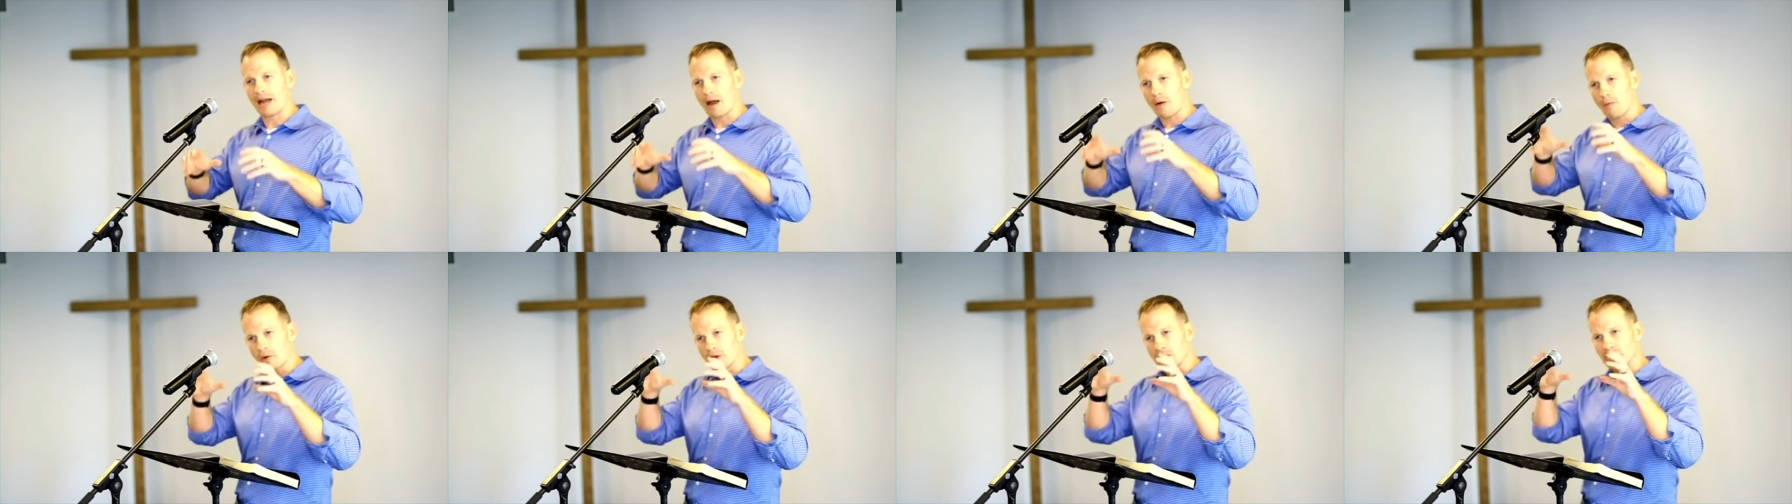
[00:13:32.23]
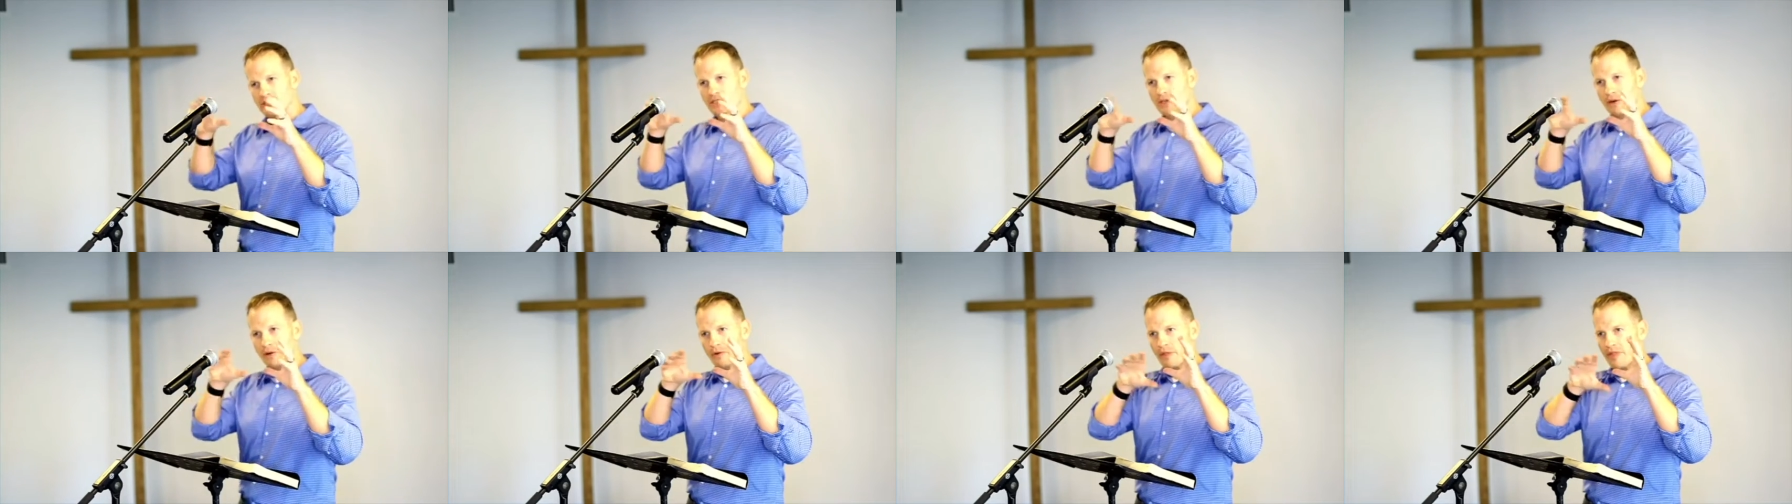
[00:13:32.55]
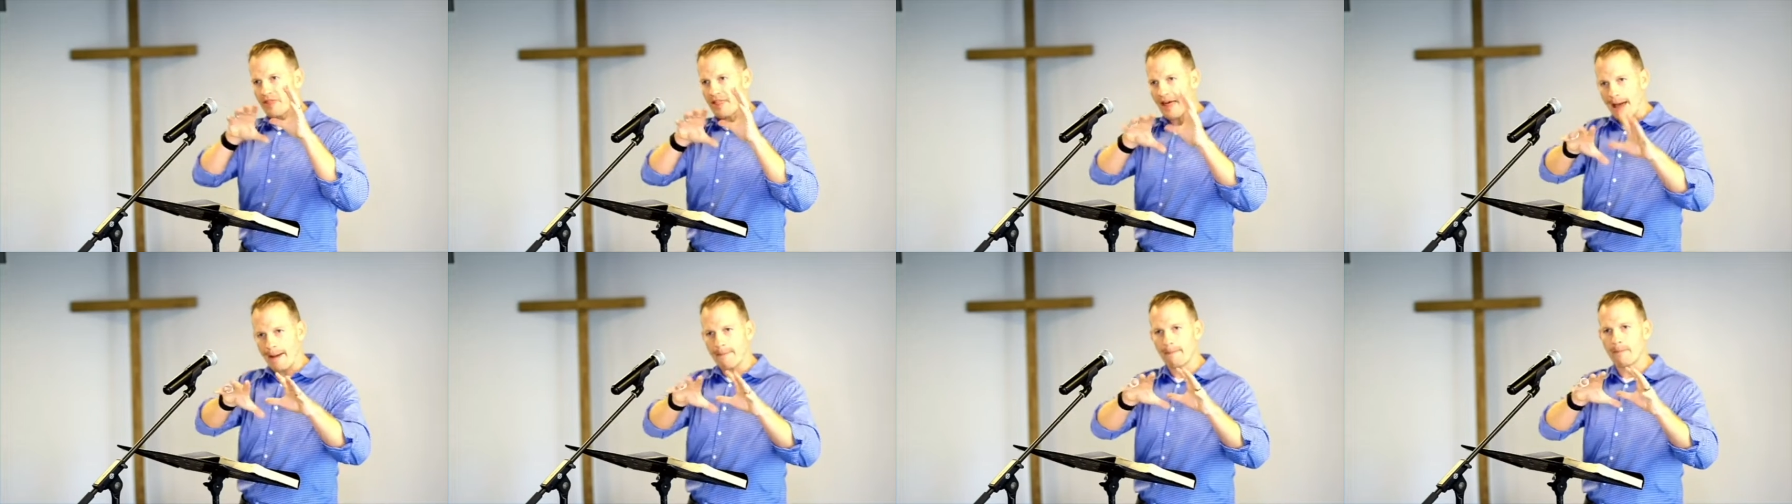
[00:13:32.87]
I want to stir
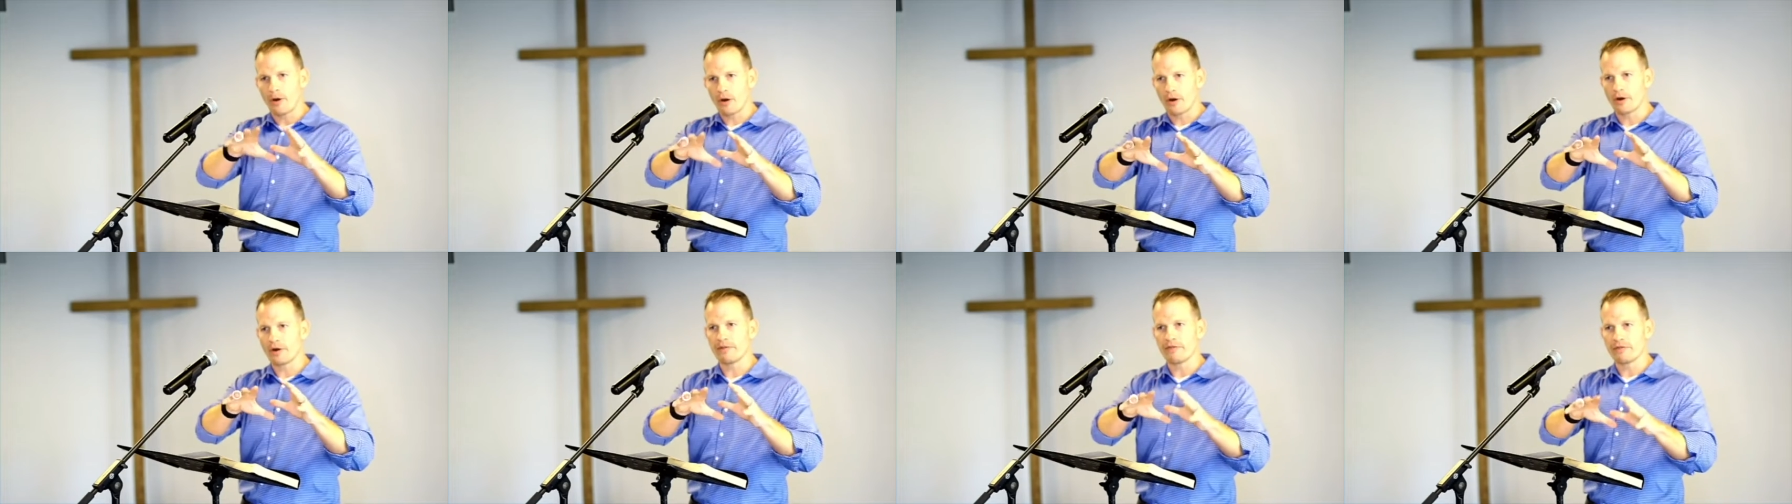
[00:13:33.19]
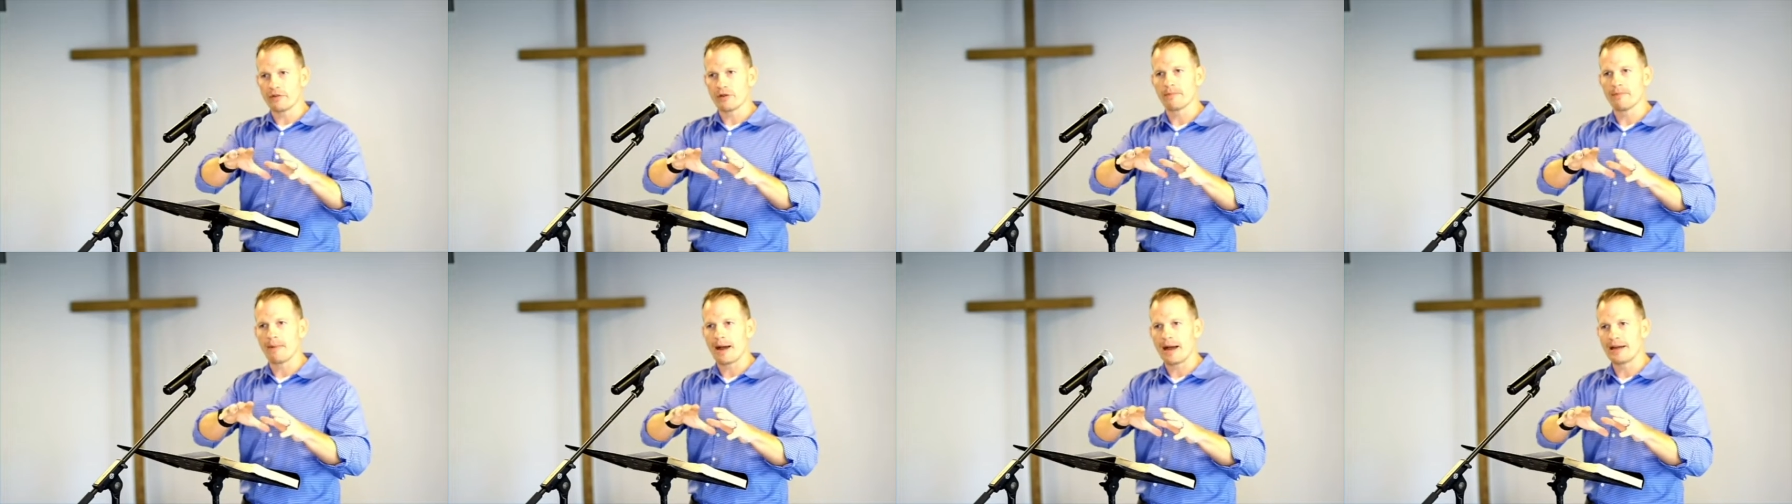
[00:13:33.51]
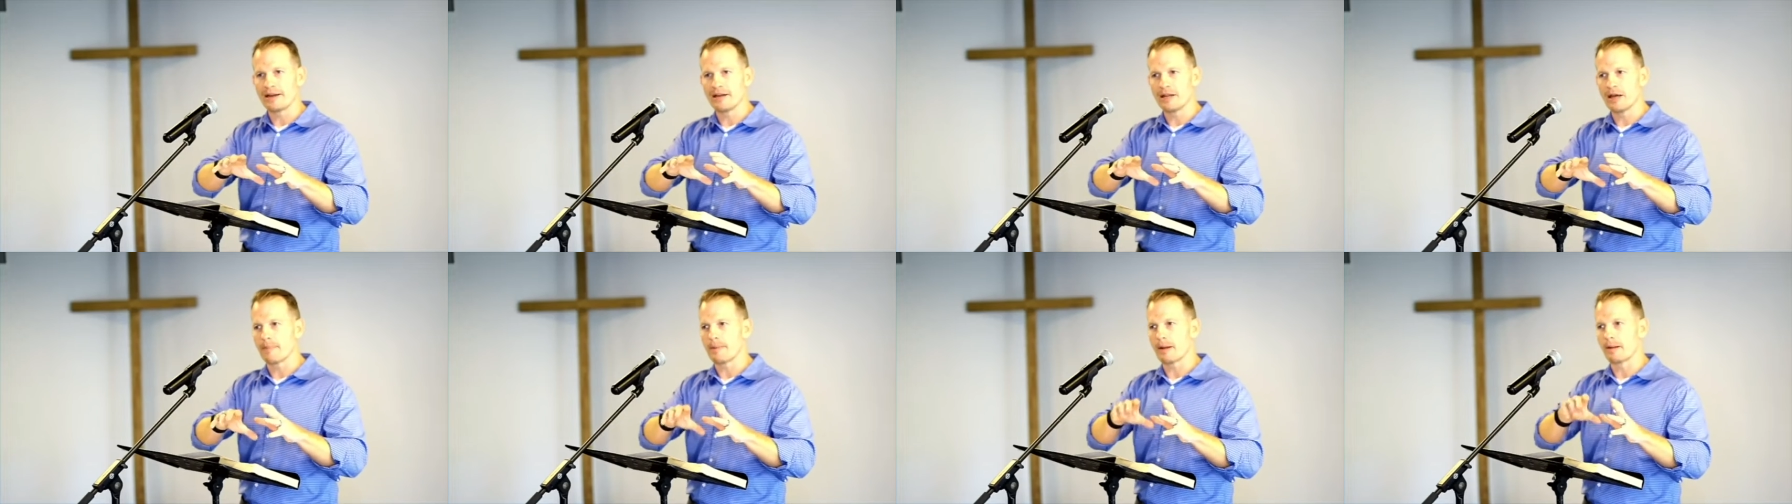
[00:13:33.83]
that part of your
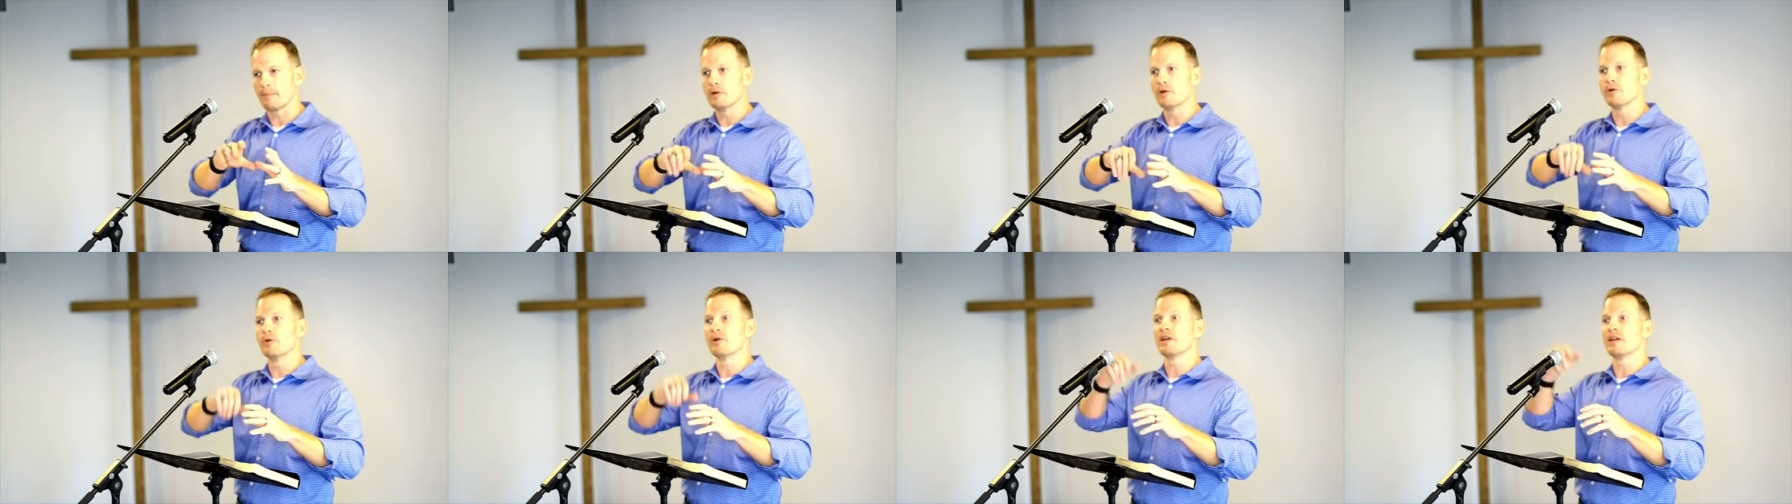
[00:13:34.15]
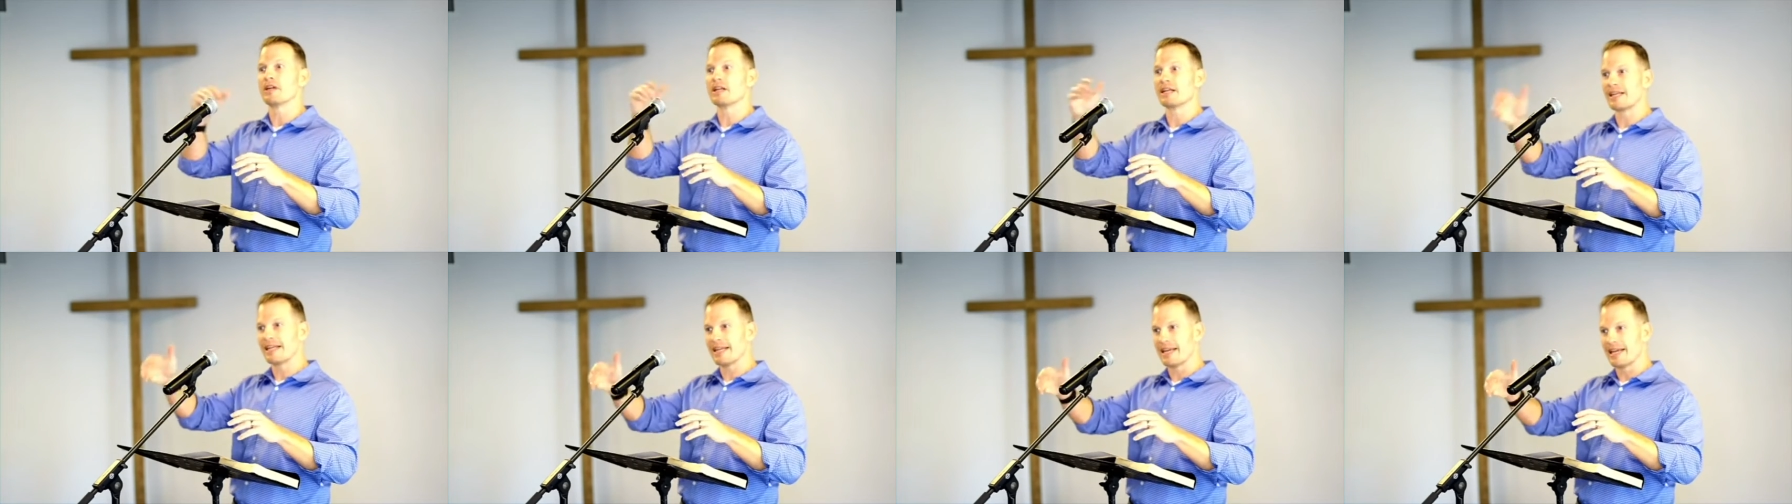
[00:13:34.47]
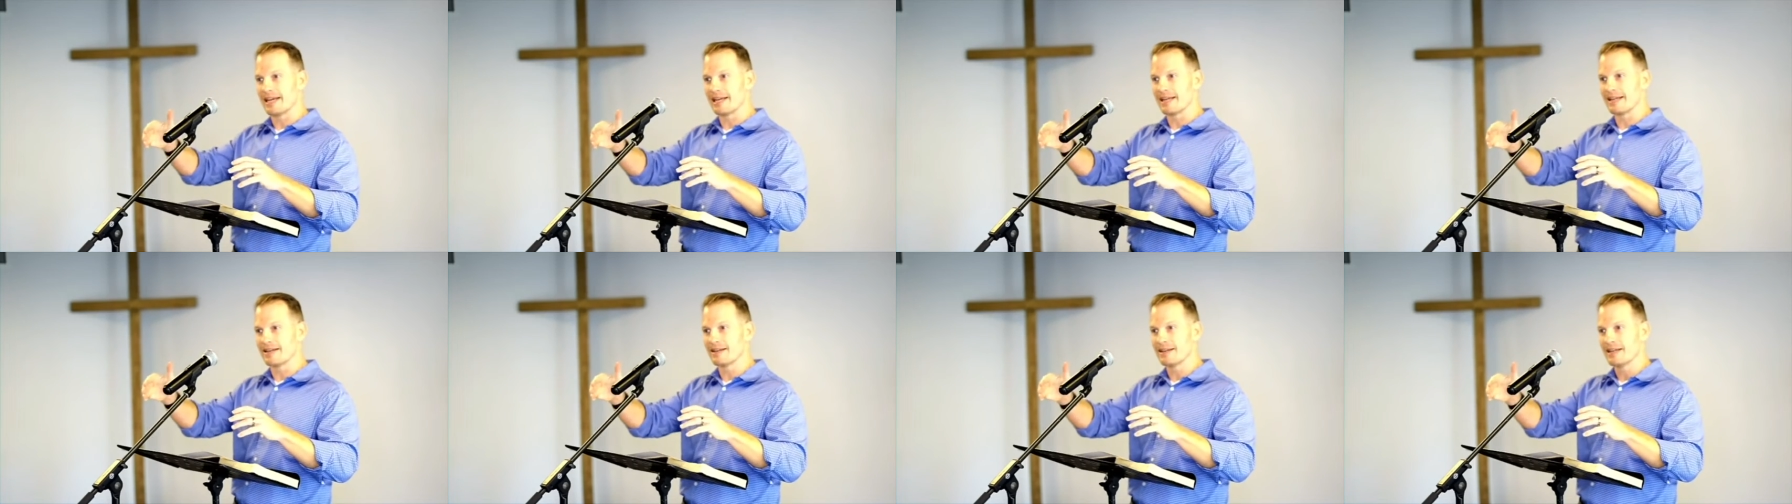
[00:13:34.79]
mind up. I'm doing it
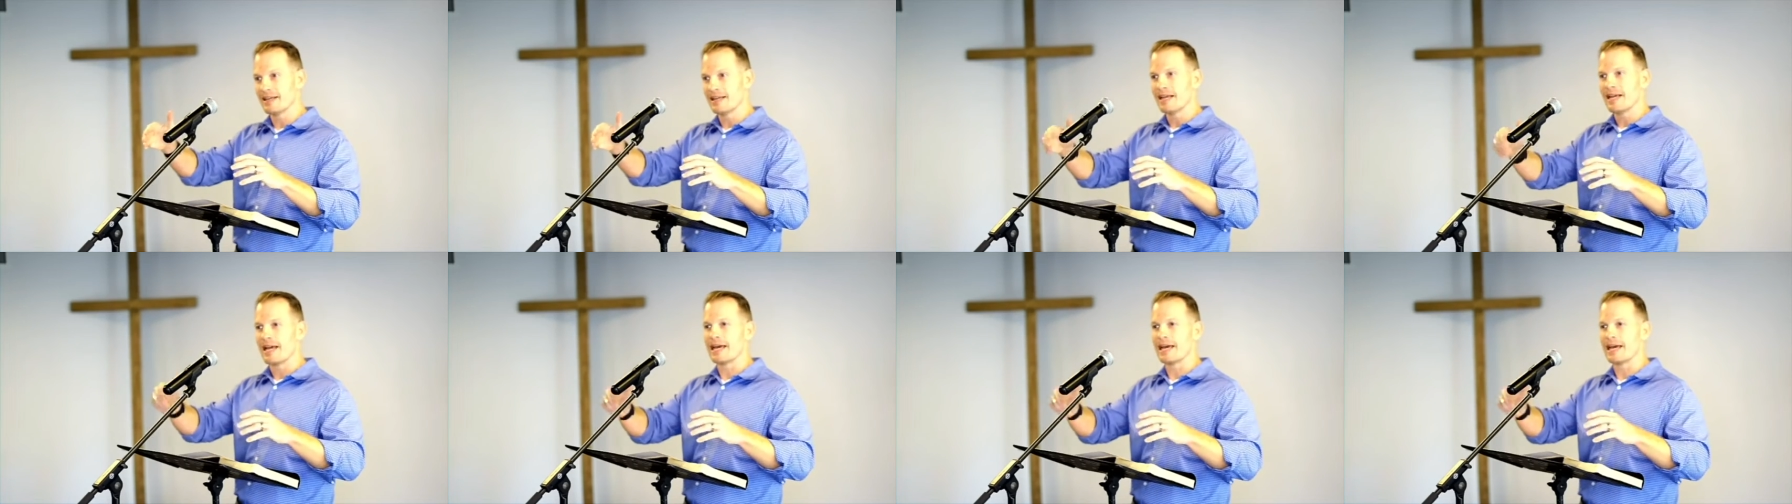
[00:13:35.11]
again.